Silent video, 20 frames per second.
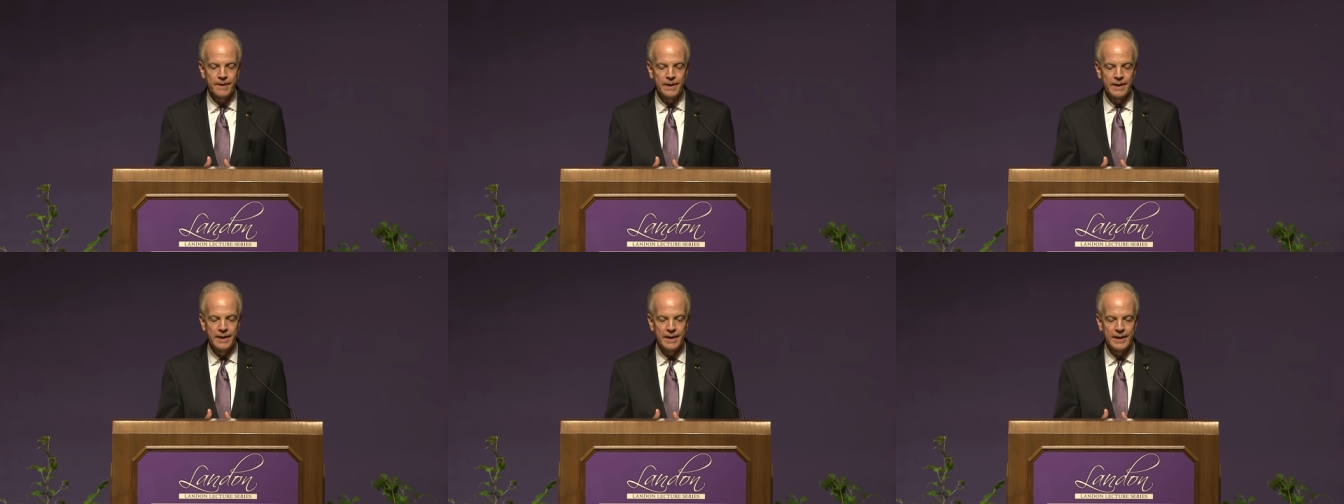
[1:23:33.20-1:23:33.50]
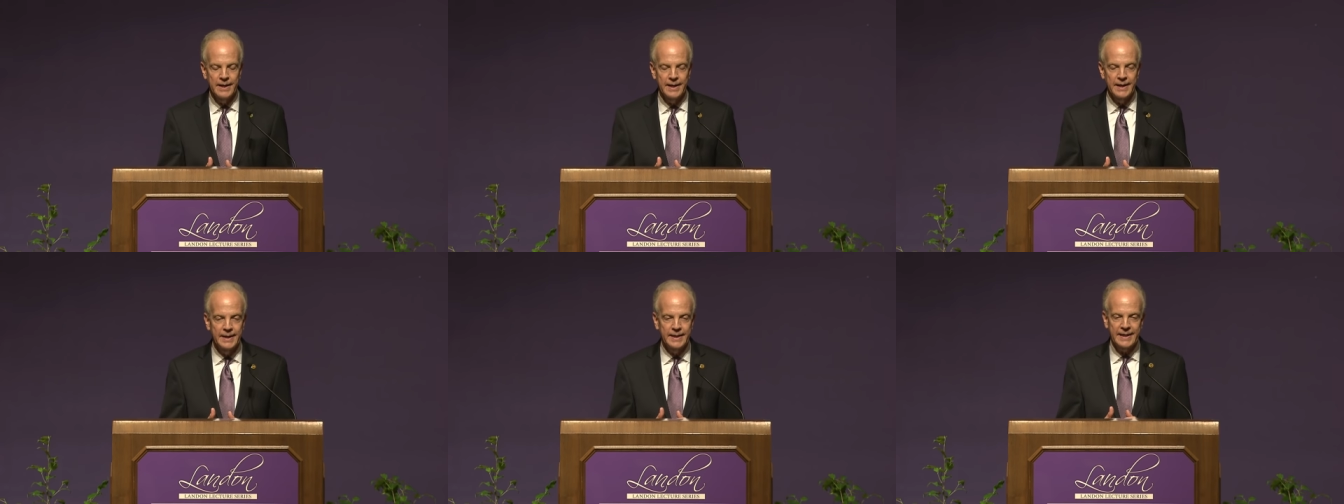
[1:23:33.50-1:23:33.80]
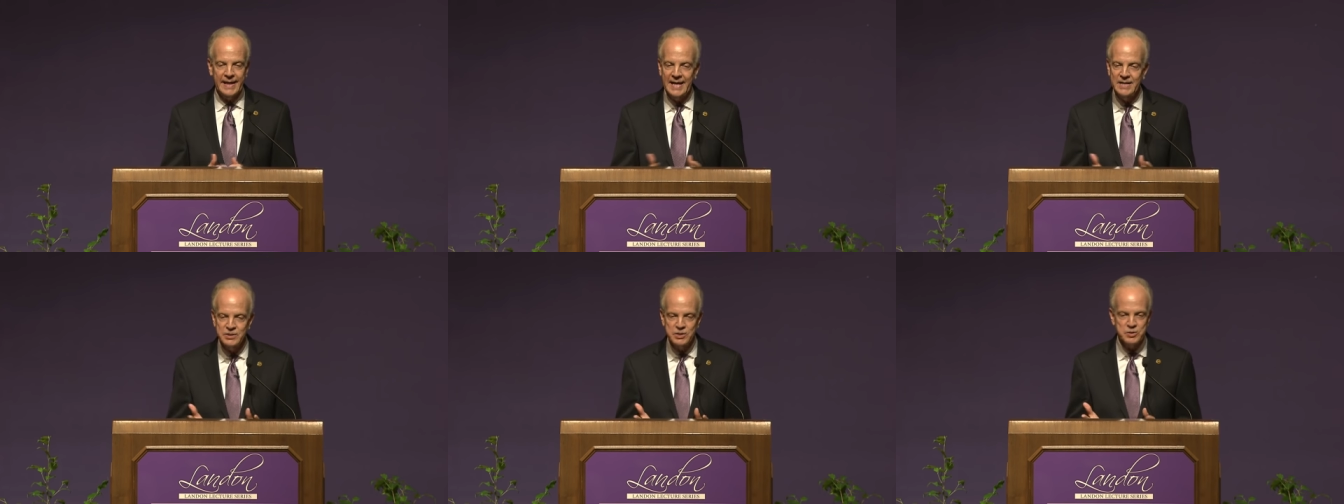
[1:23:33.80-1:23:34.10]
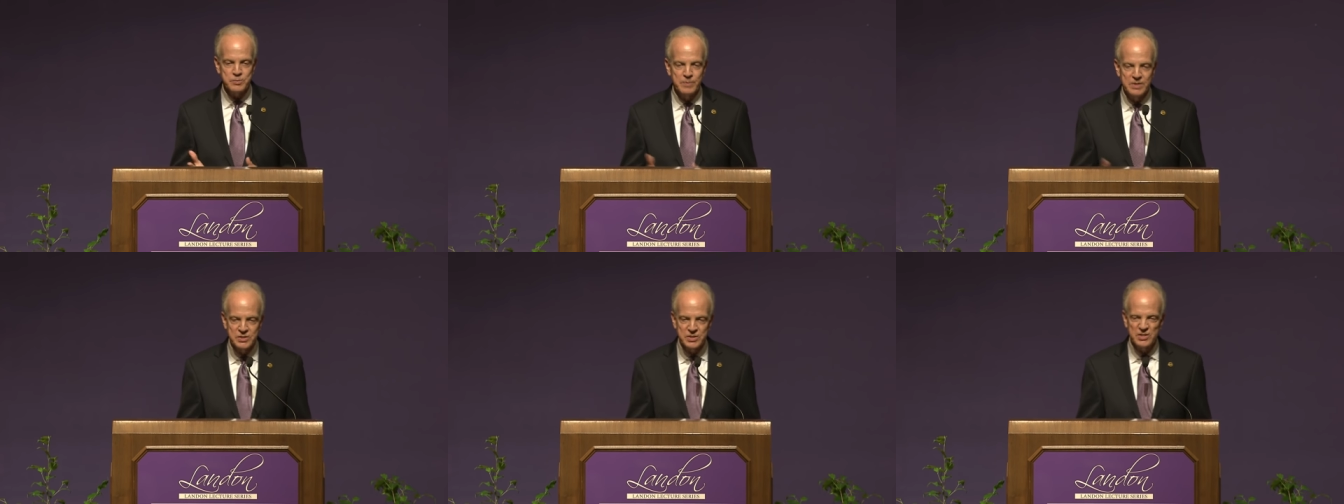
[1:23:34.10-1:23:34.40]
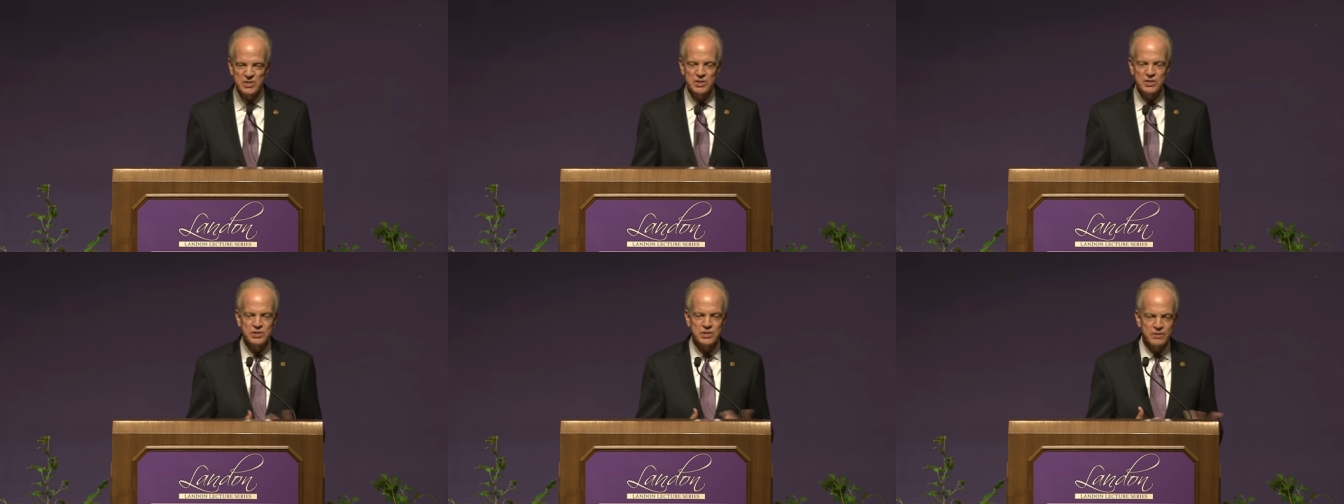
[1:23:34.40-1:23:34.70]
uh, Kansas
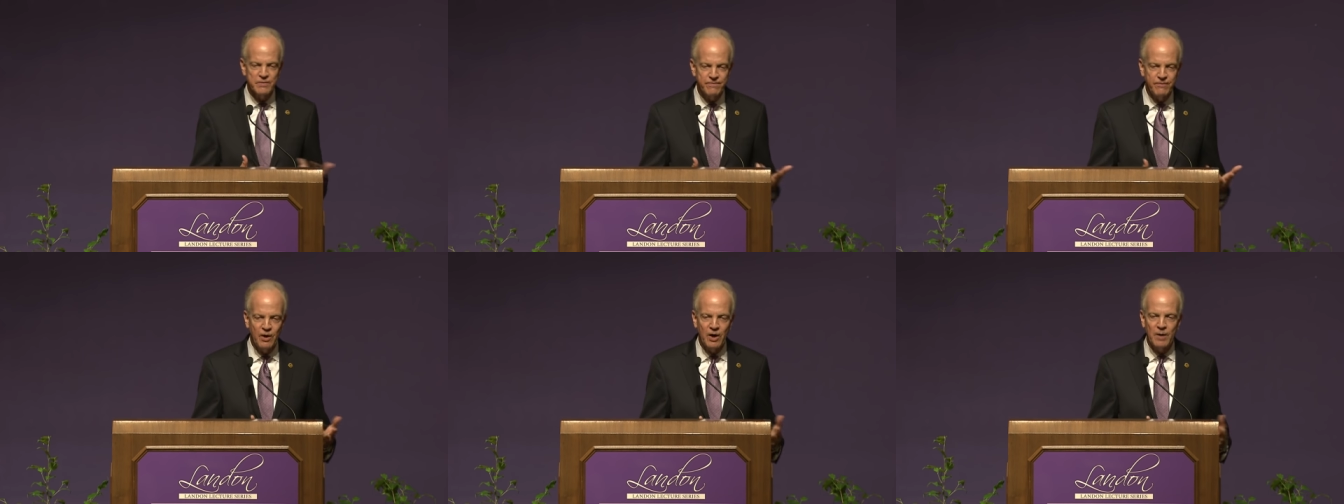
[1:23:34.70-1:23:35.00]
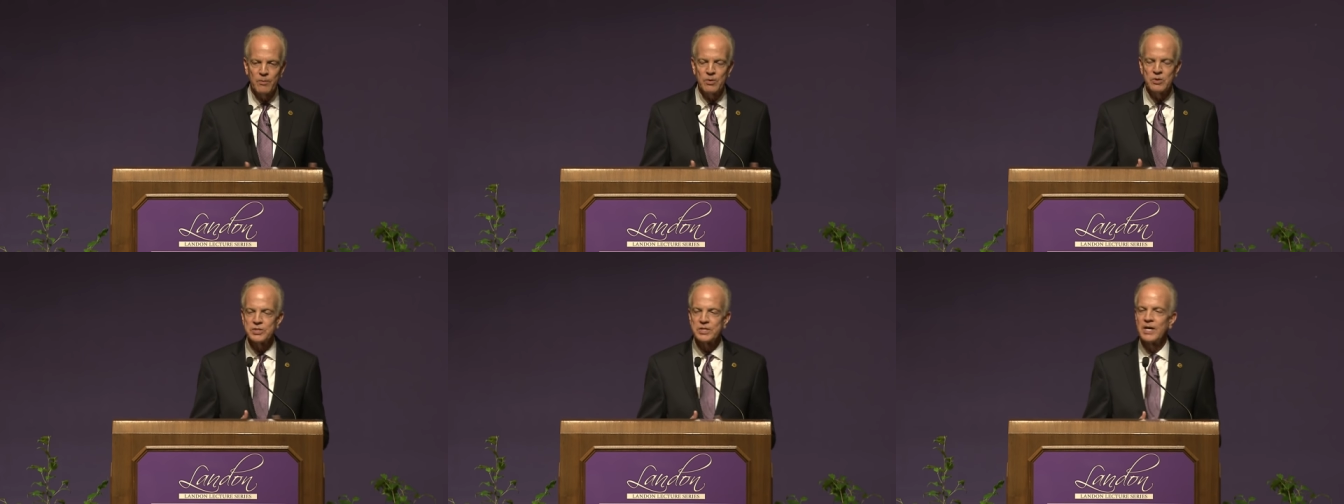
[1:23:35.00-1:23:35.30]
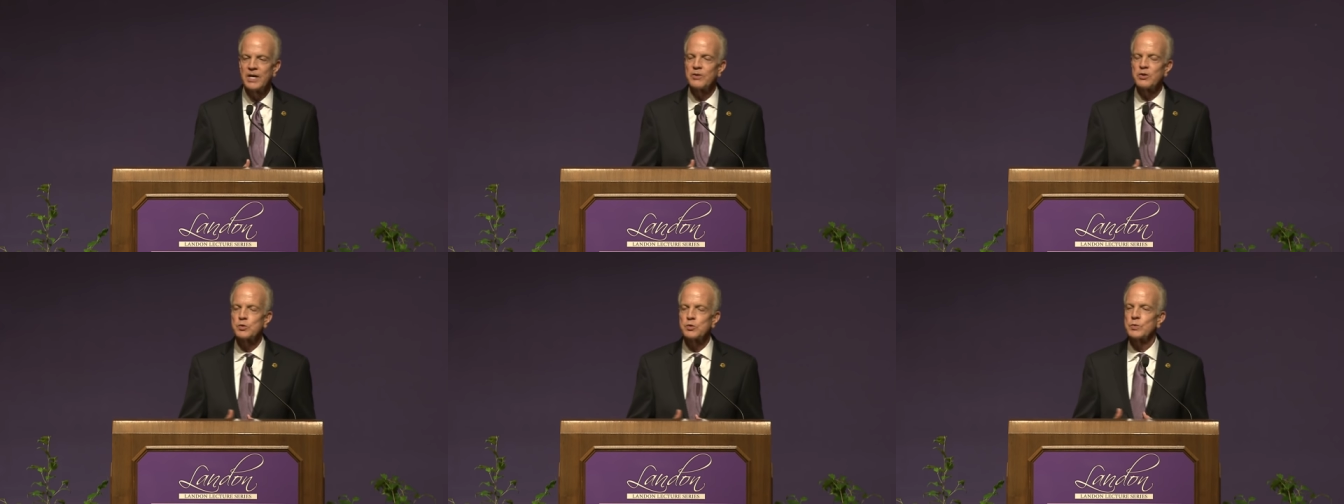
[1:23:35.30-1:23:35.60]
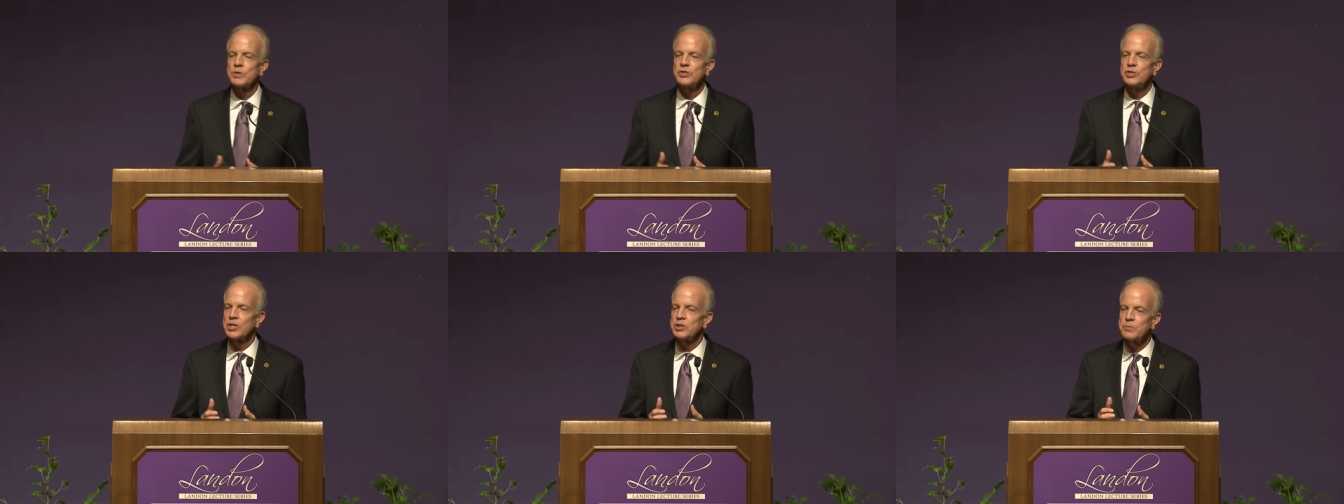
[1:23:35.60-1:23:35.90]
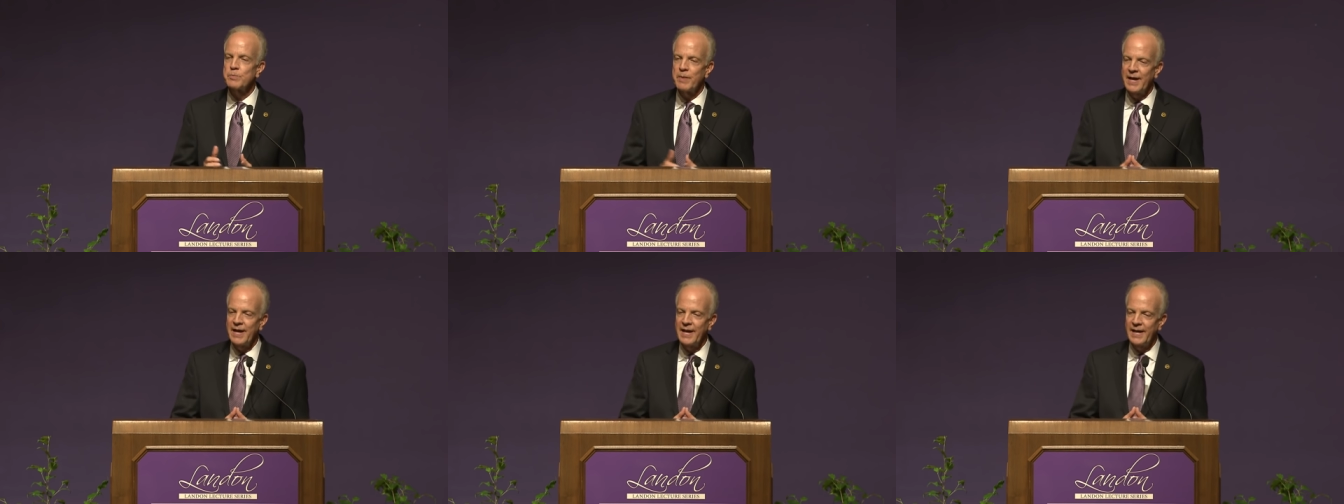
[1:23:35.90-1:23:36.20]
businesses, if farmers and others would just
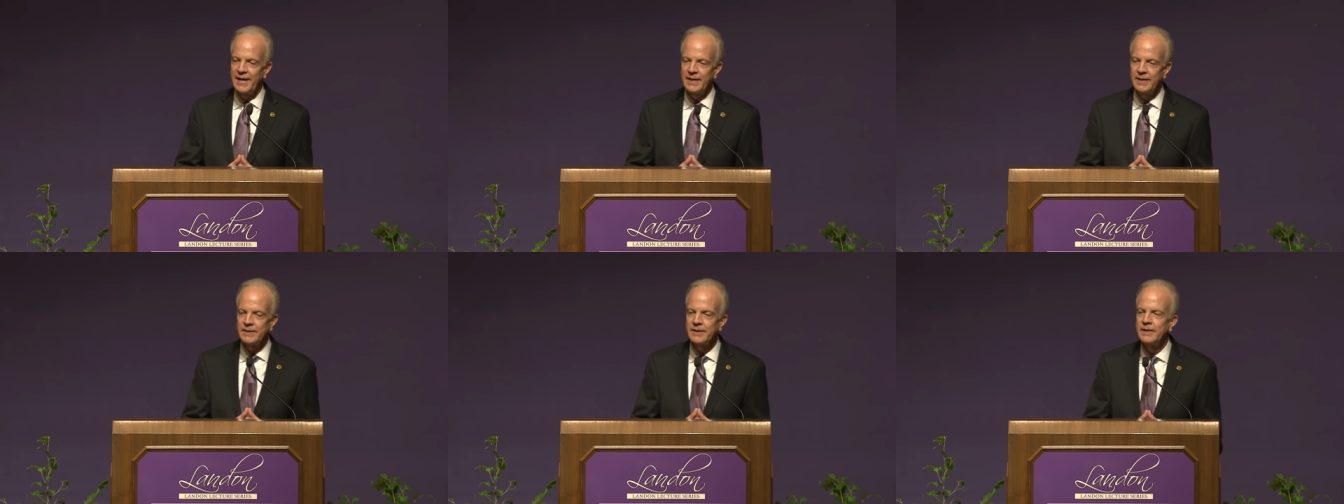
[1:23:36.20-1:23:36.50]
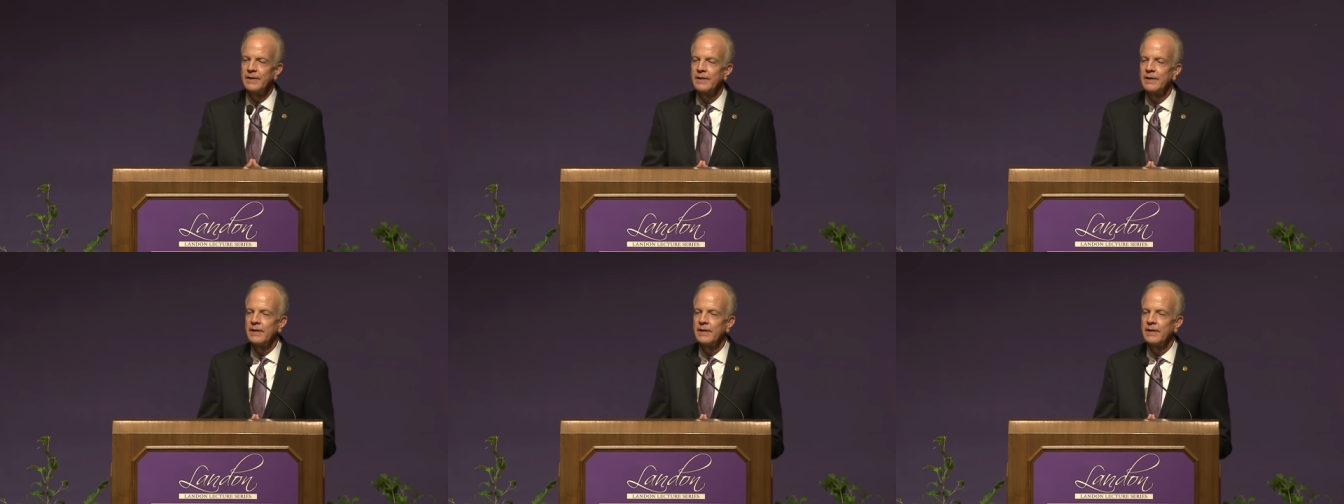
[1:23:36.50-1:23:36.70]
pay